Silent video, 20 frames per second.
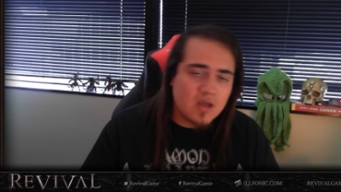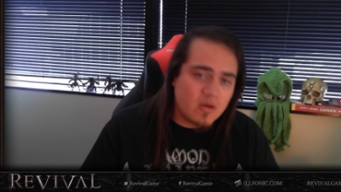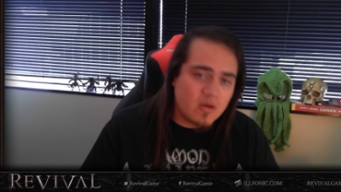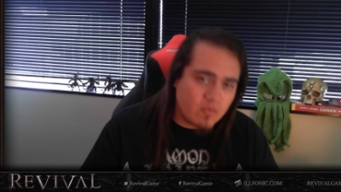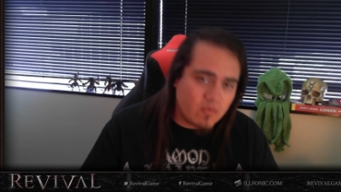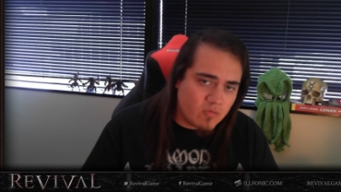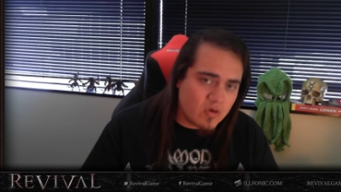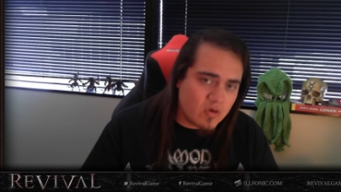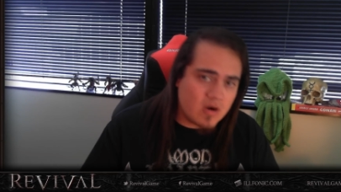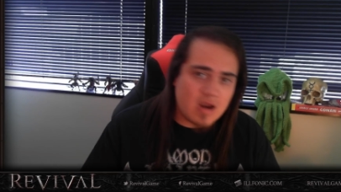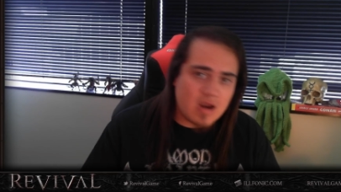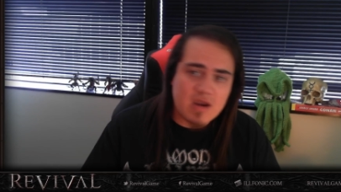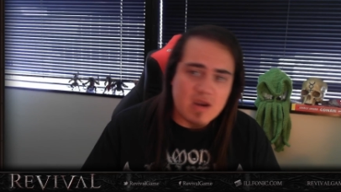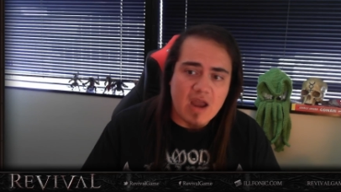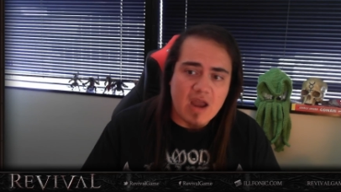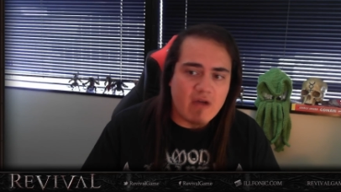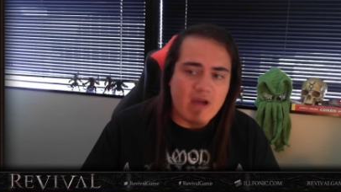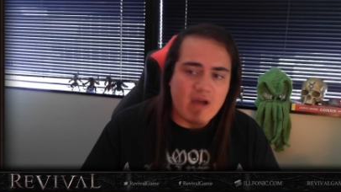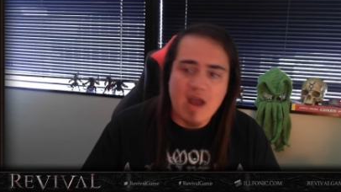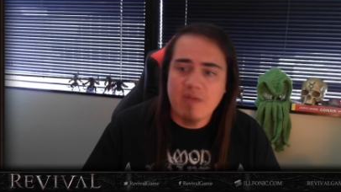We're
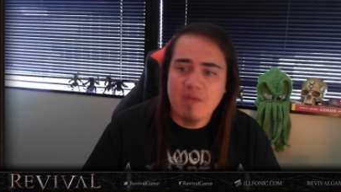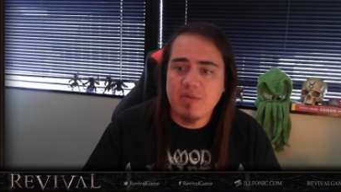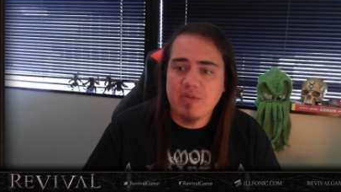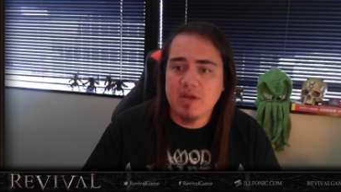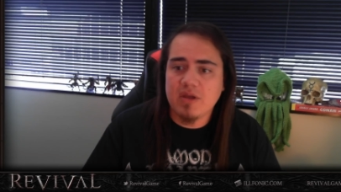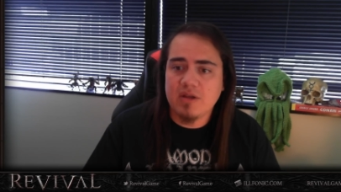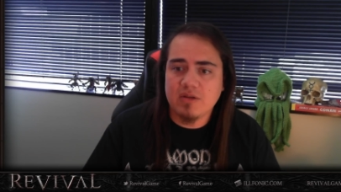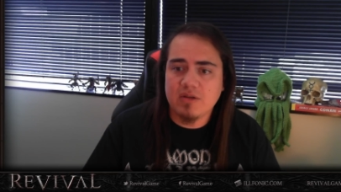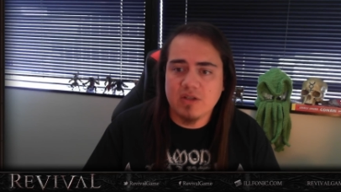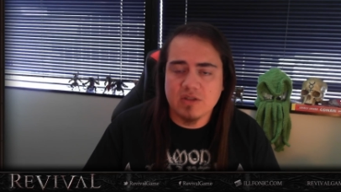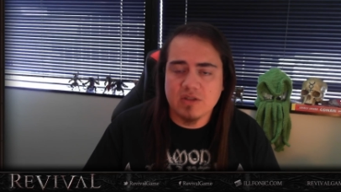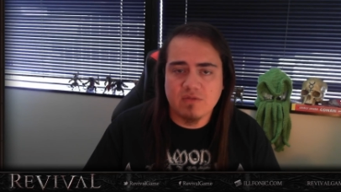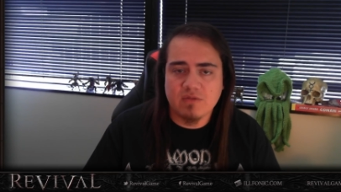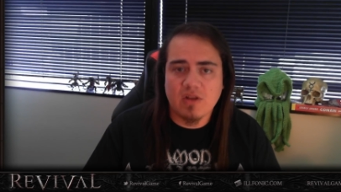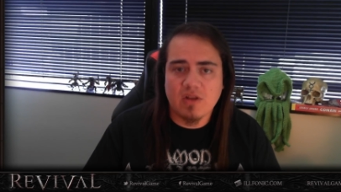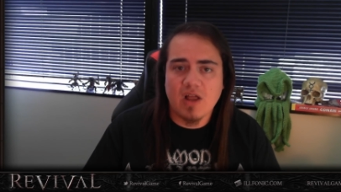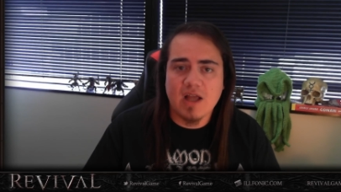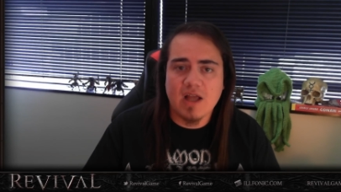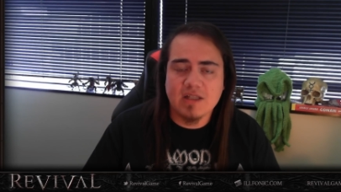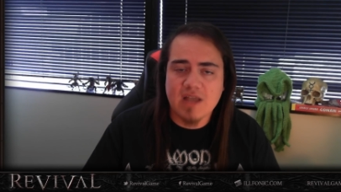now happy. This
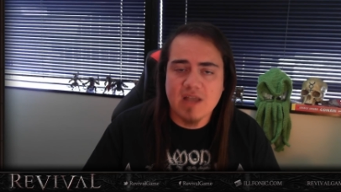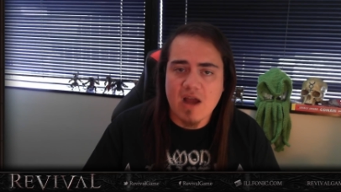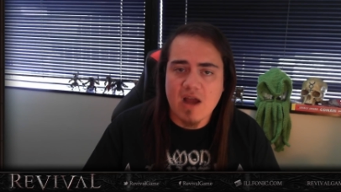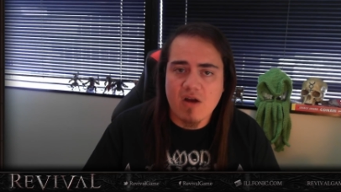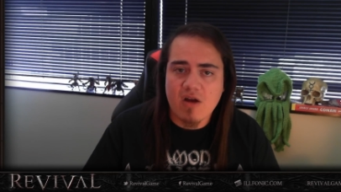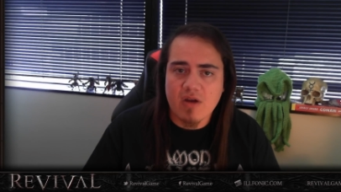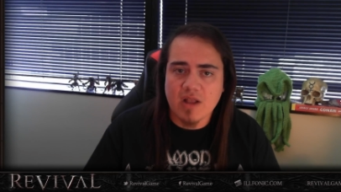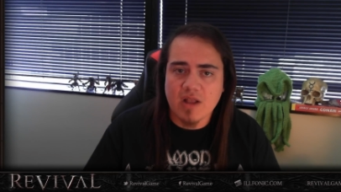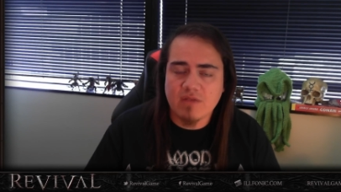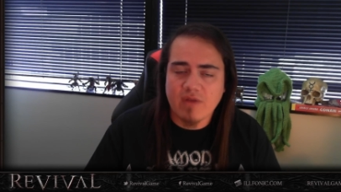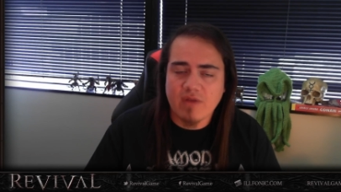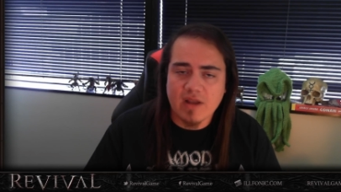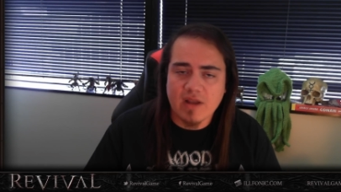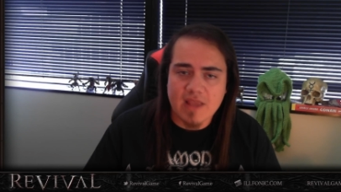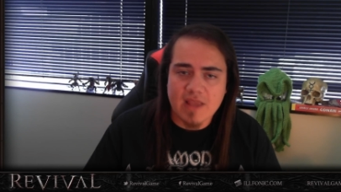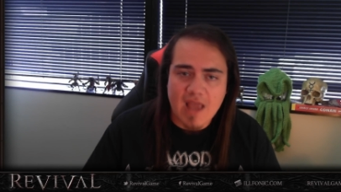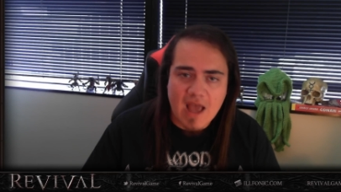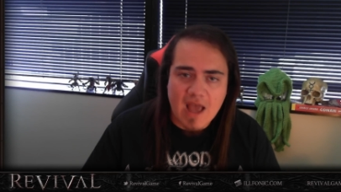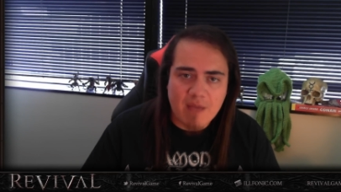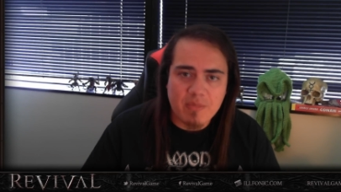client's out. It's
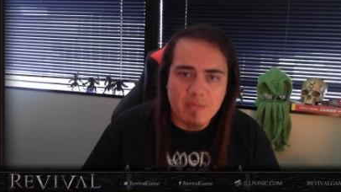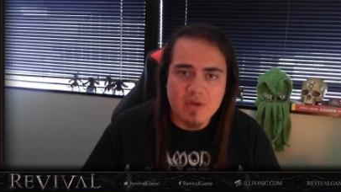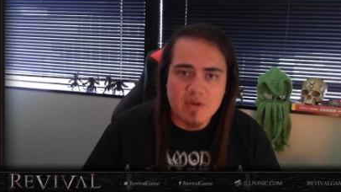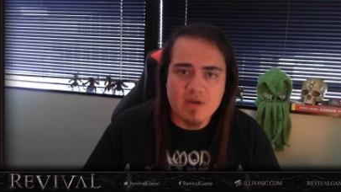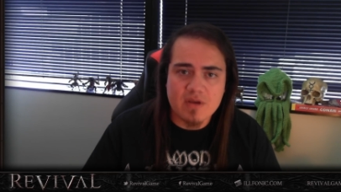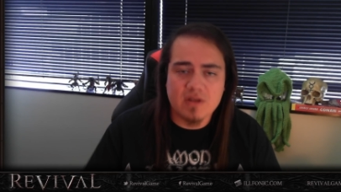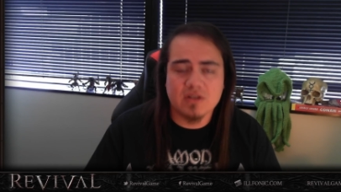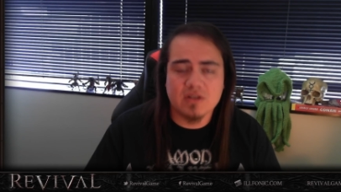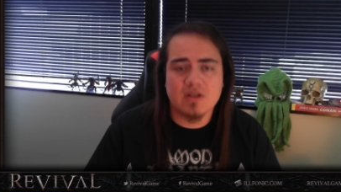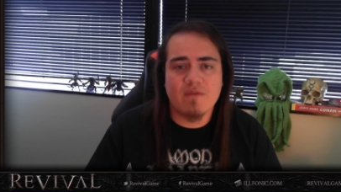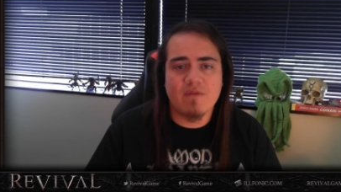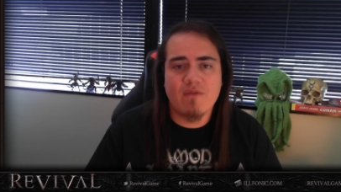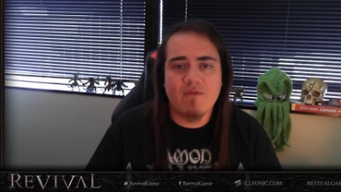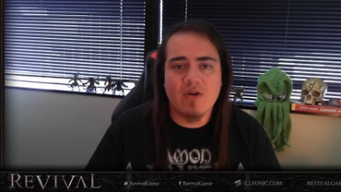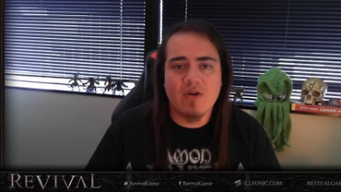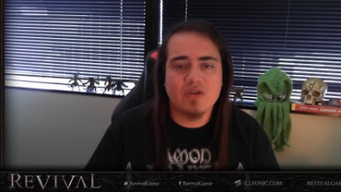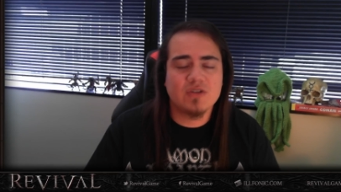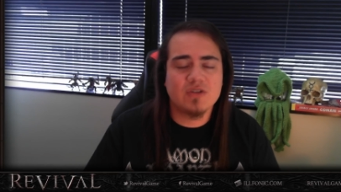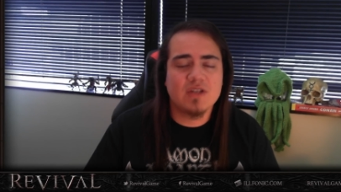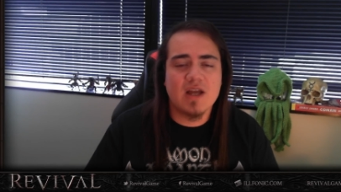finally happened. This is the
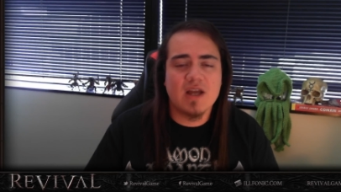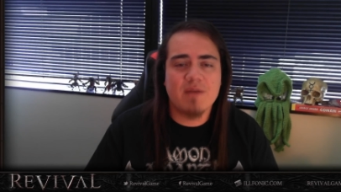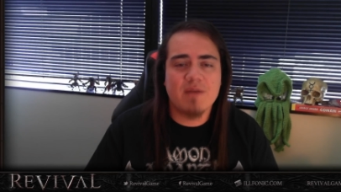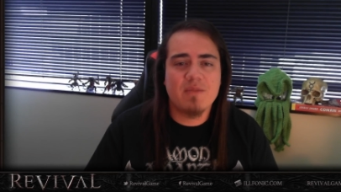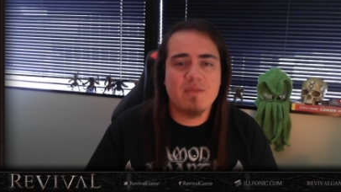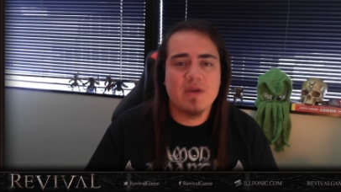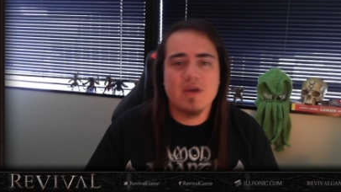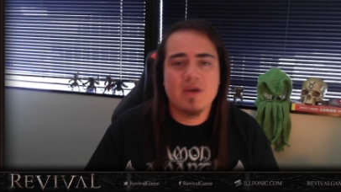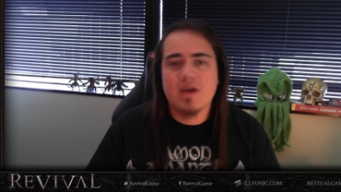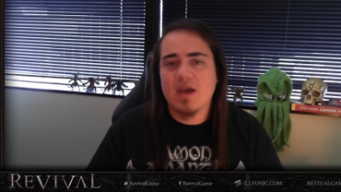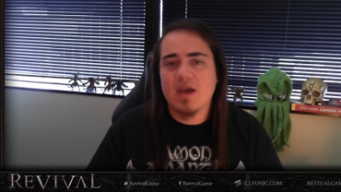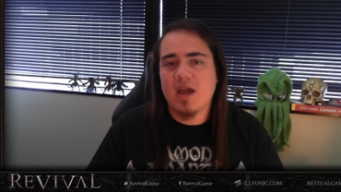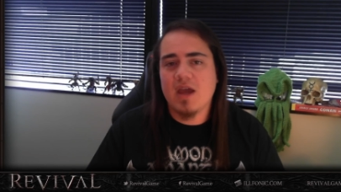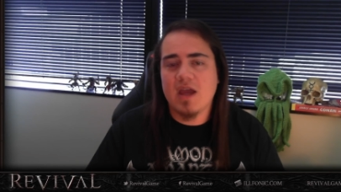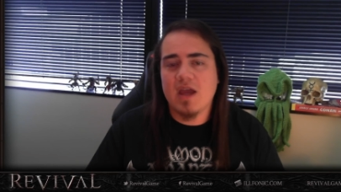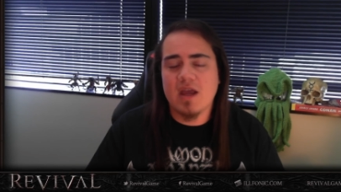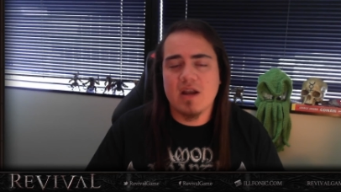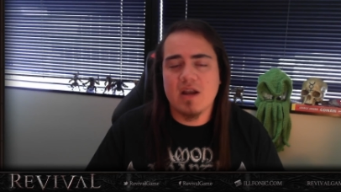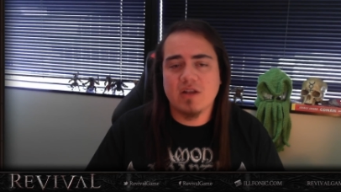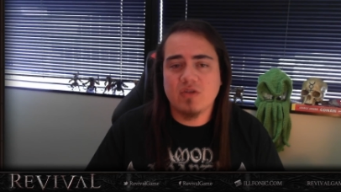first step,
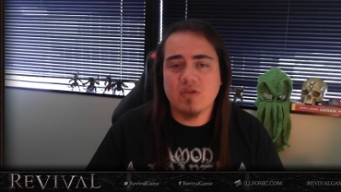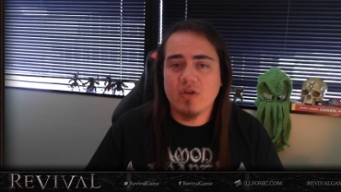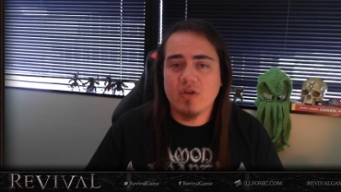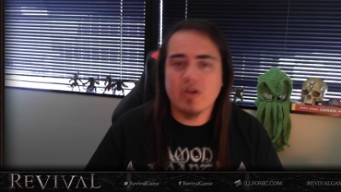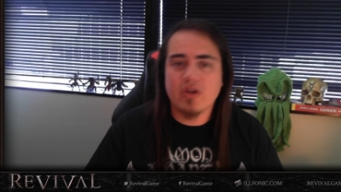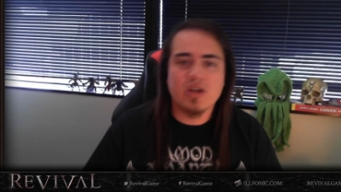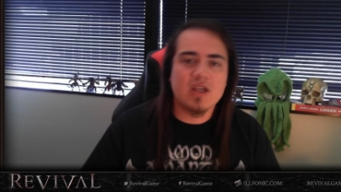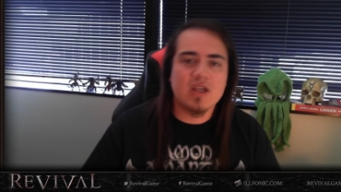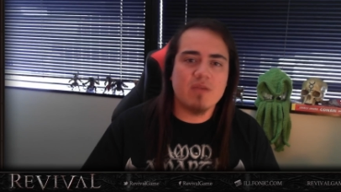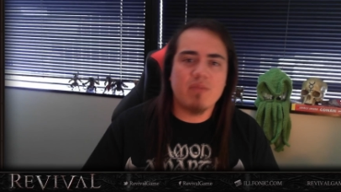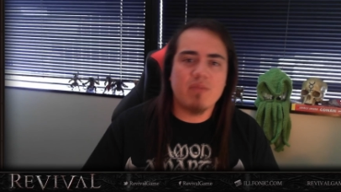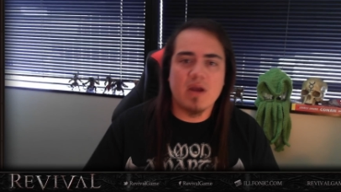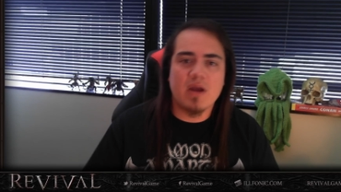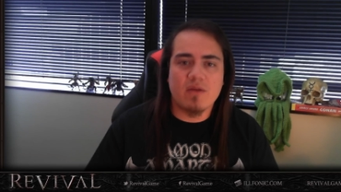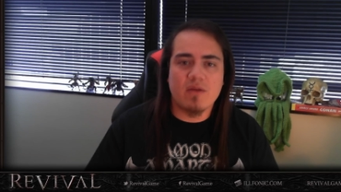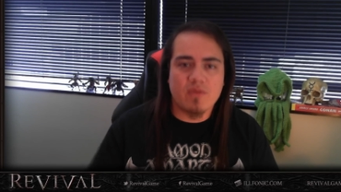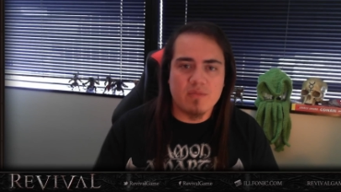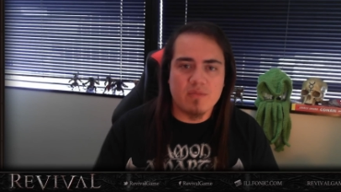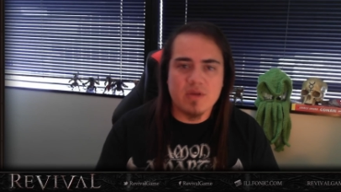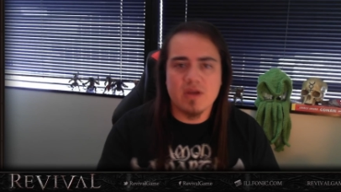and it's only going to get
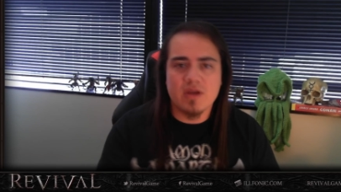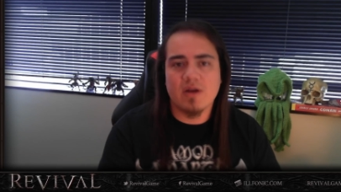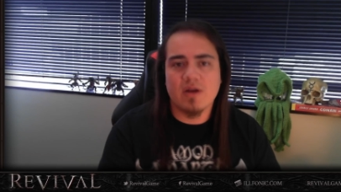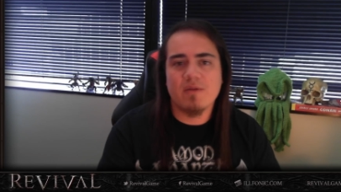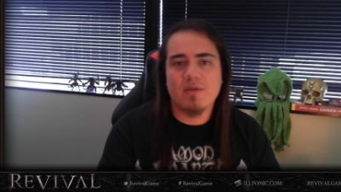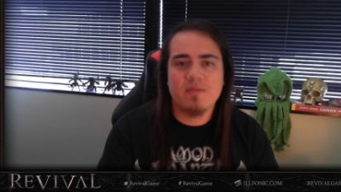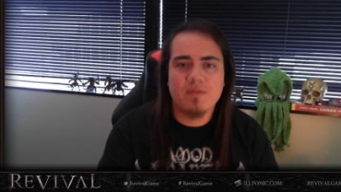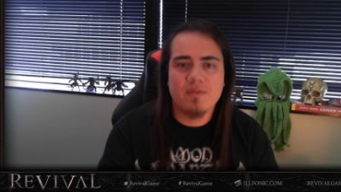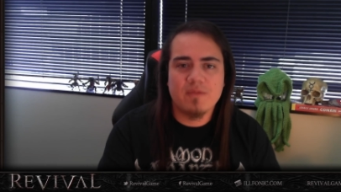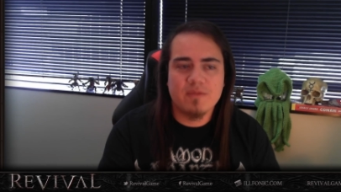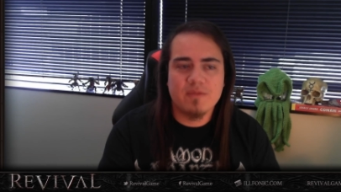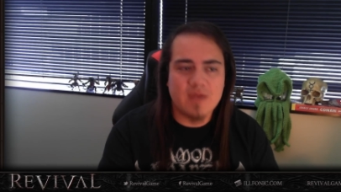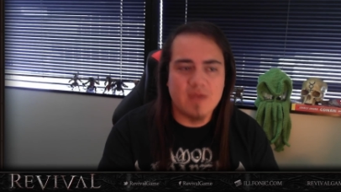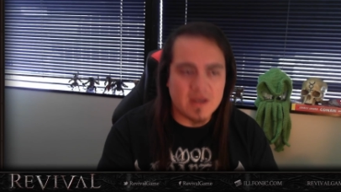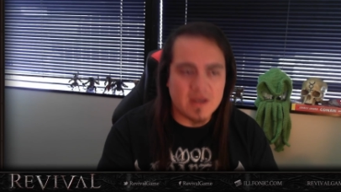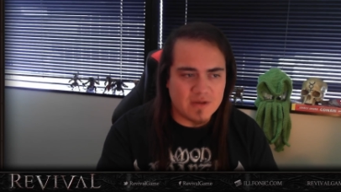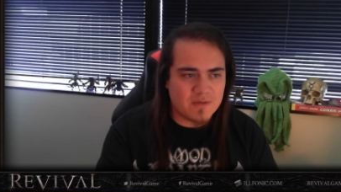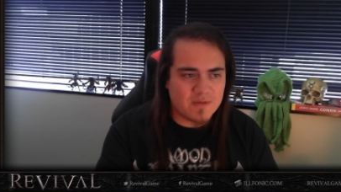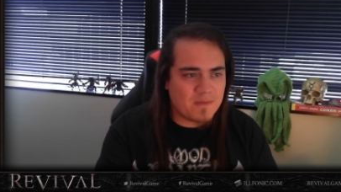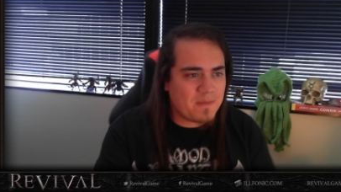better from here.
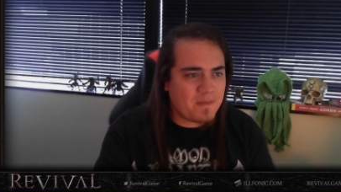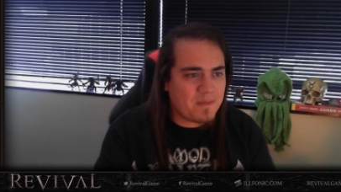Thank you.